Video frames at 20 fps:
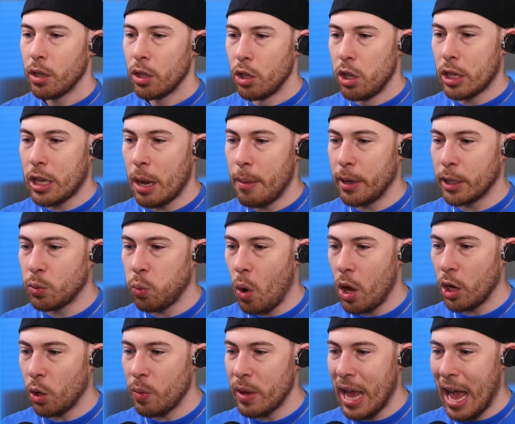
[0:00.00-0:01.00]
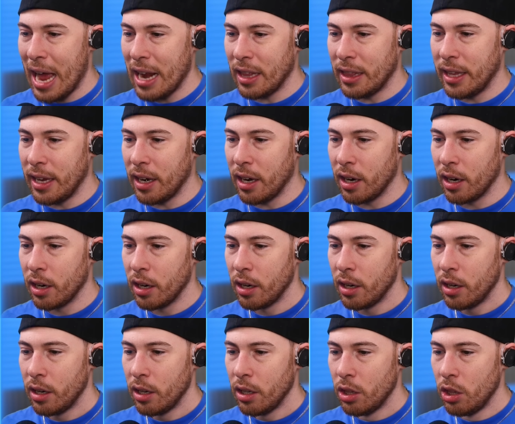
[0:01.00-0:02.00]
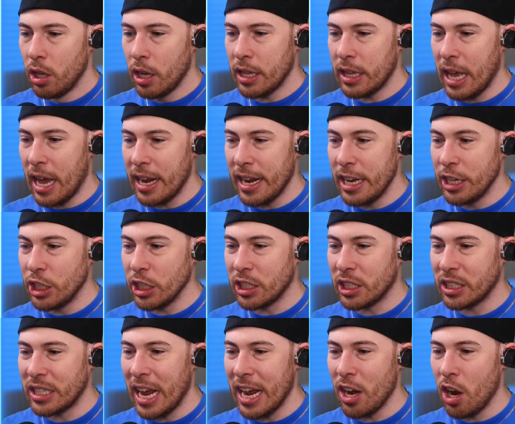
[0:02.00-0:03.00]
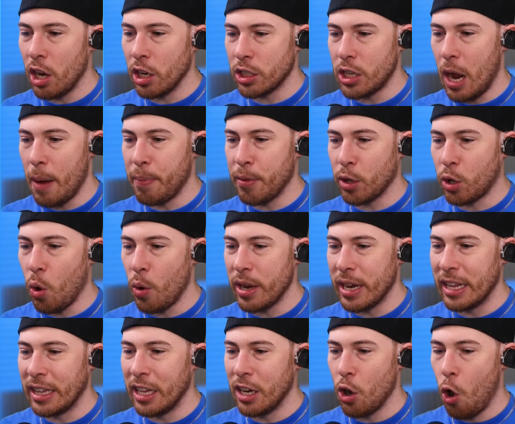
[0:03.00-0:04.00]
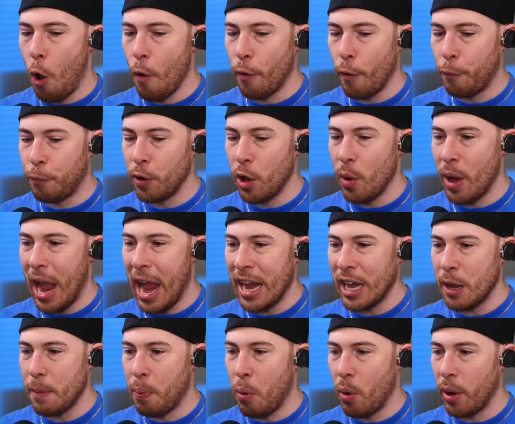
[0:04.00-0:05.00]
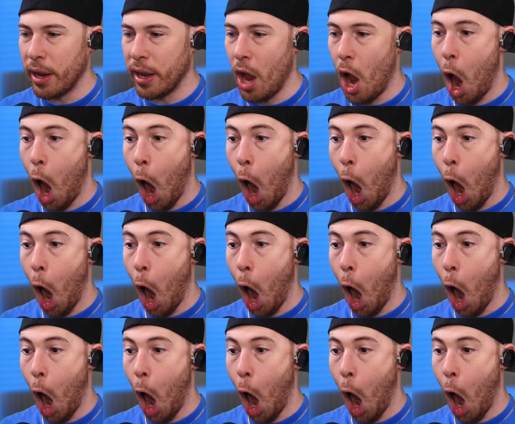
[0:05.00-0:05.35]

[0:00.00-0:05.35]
Look how much water we added there. Look at that. It just stayed on top of the coin. It didn't overflow at any point.